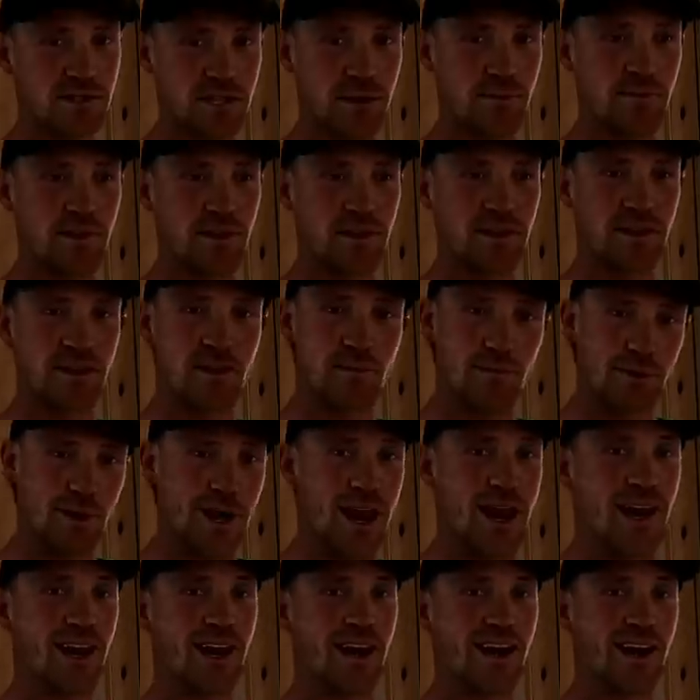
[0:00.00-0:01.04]
something that
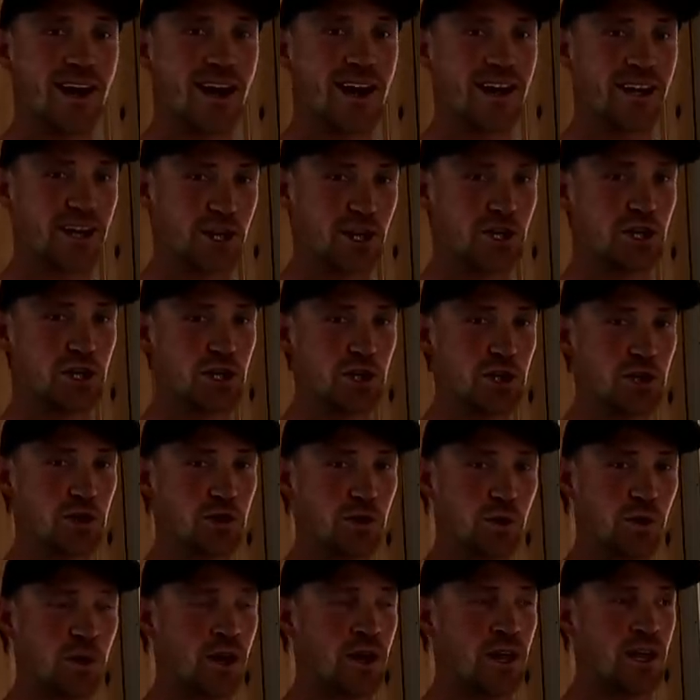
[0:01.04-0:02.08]
Brandon and I can
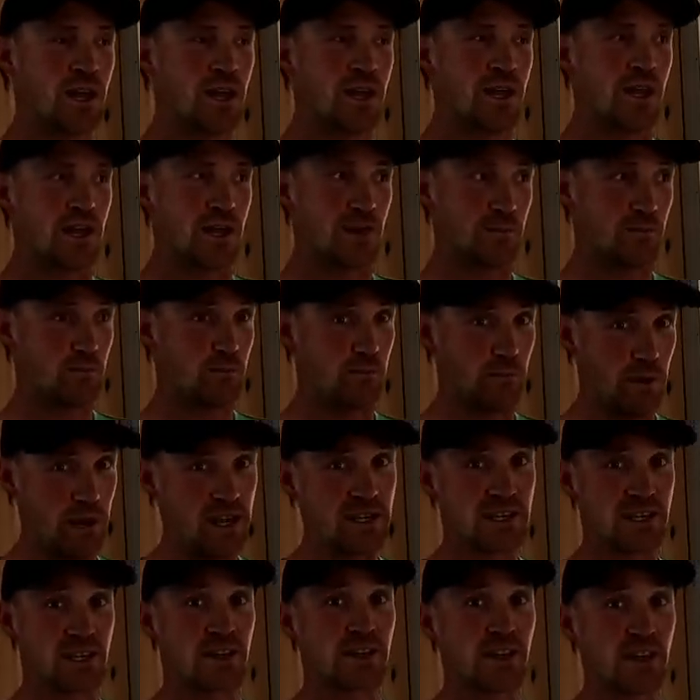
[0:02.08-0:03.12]
do in
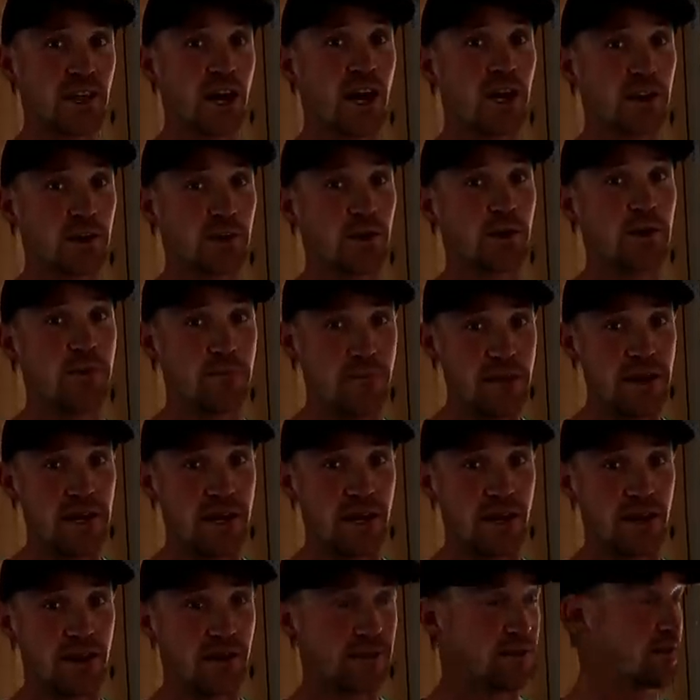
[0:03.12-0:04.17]
basically under a
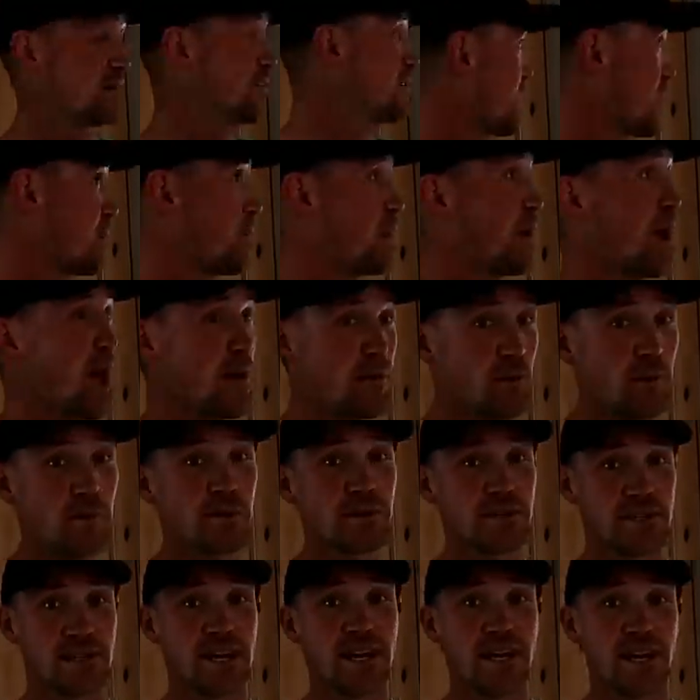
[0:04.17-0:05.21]
minute that would
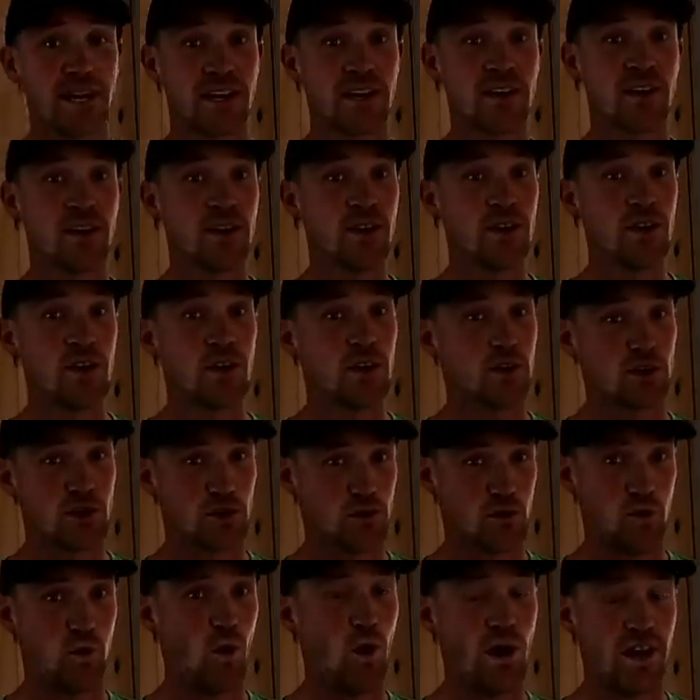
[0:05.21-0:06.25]
probably take
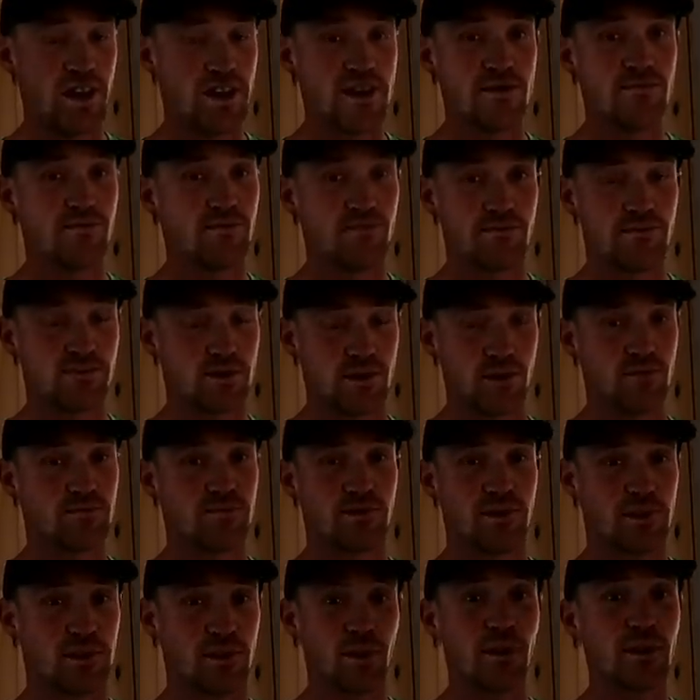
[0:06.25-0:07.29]
20 to
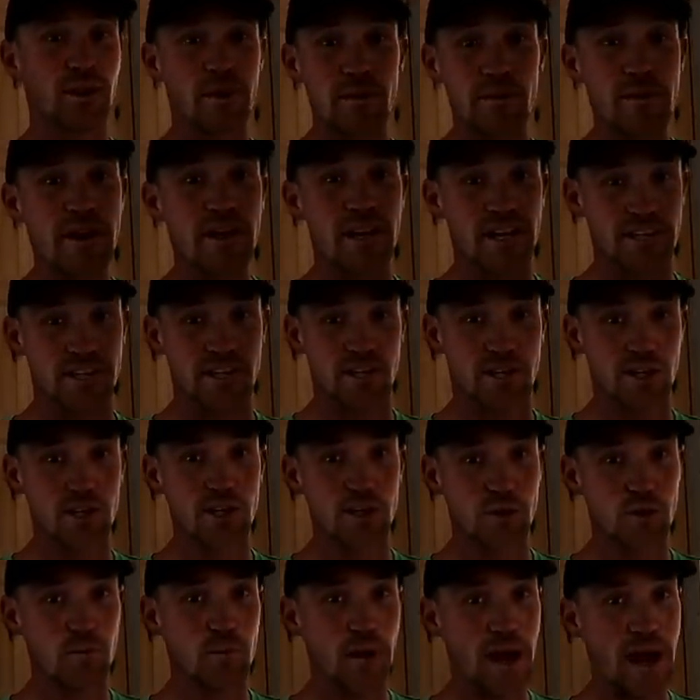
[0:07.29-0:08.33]
30 minutes
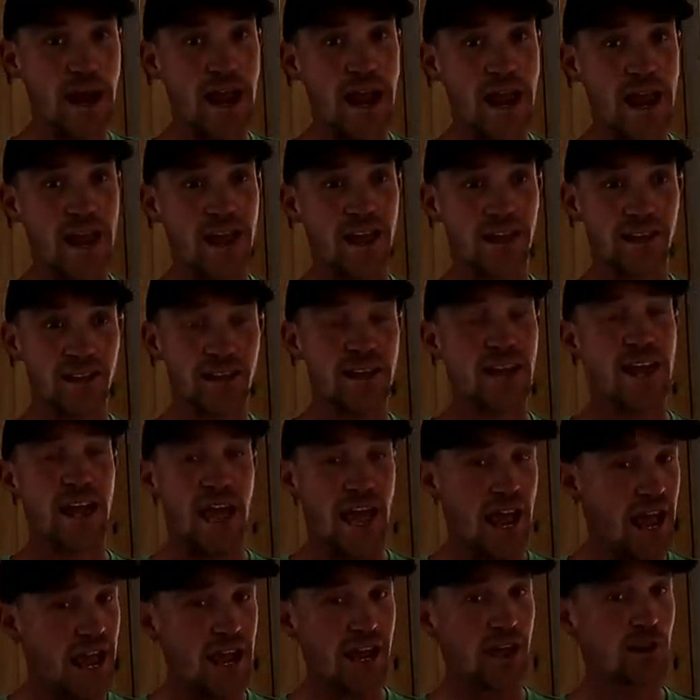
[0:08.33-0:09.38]
to do by hand
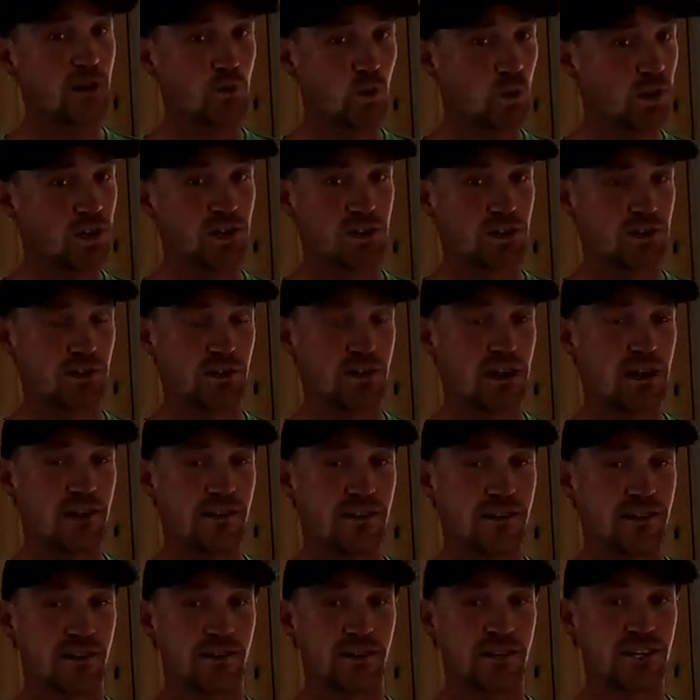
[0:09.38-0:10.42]
and wouldn't turn
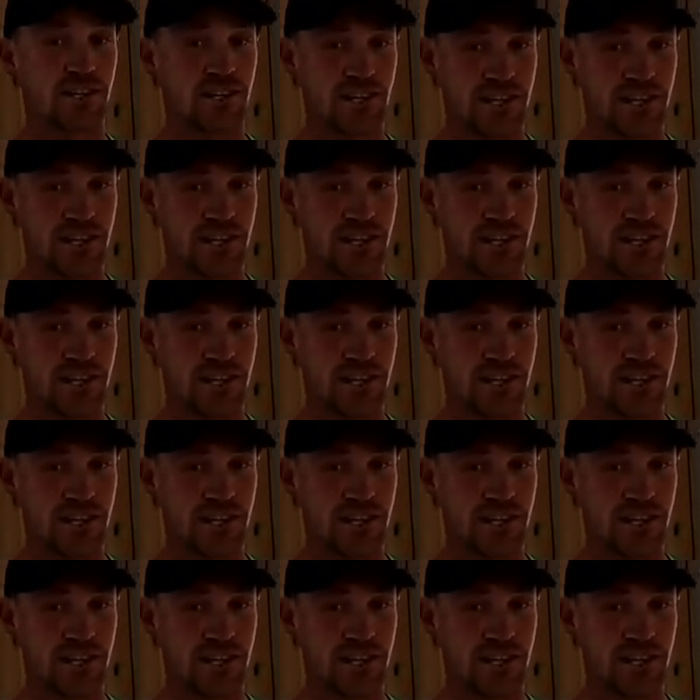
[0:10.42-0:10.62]
out nearly